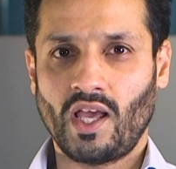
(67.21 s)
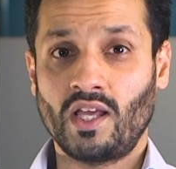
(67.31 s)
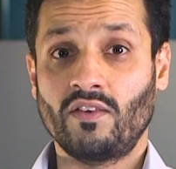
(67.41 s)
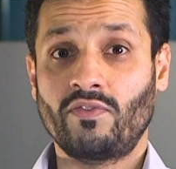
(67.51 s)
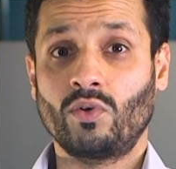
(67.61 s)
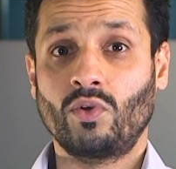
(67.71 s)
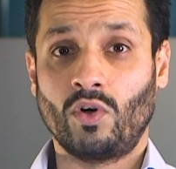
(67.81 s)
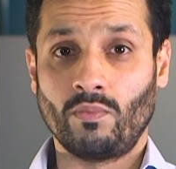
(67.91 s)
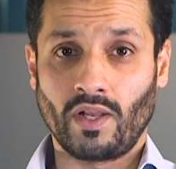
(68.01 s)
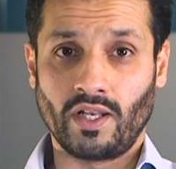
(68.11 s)
and if you're
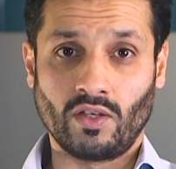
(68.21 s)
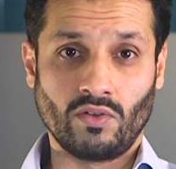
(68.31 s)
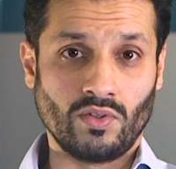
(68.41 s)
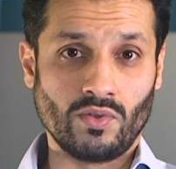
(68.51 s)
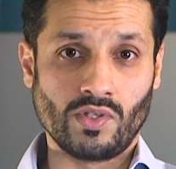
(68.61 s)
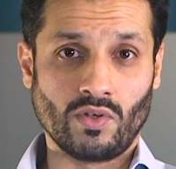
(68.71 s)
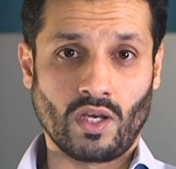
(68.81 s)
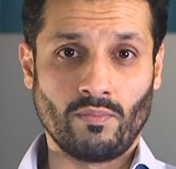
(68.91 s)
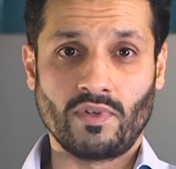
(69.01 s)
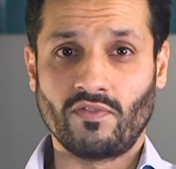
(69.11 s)
not planning on using your
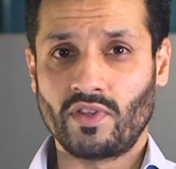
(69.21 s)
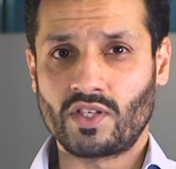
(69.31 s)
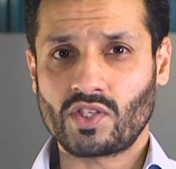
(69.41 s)
company for the